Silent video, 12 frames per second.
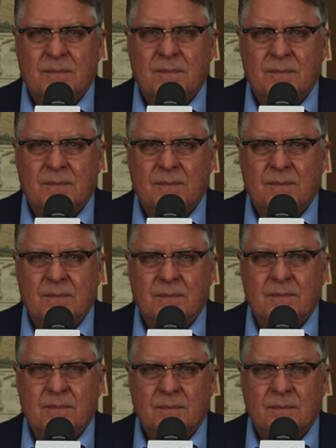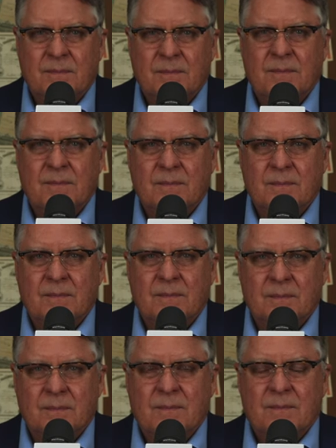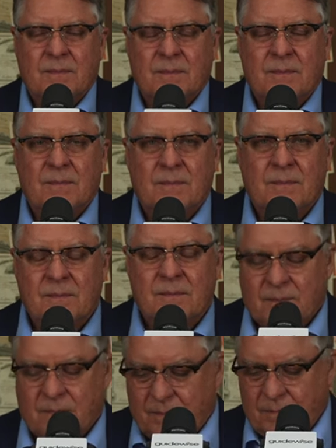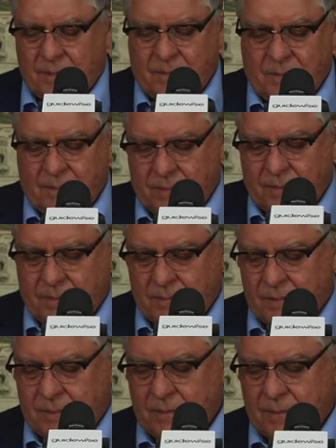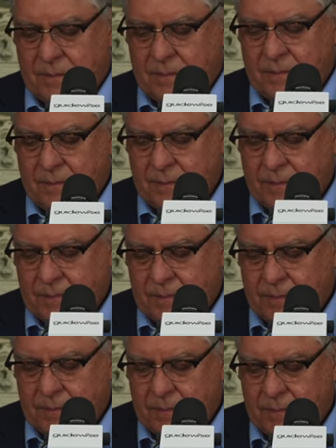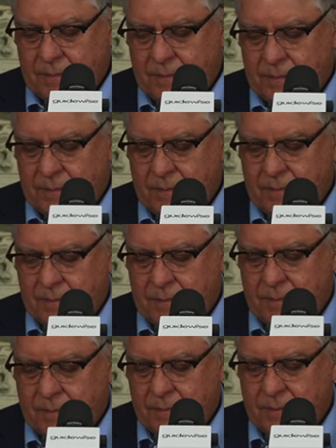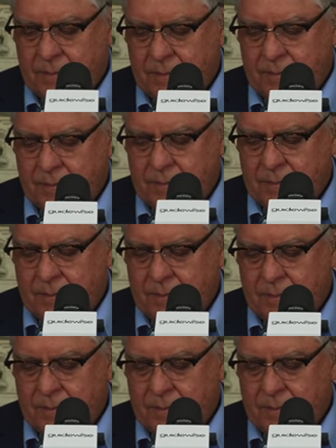The person shown says nothing.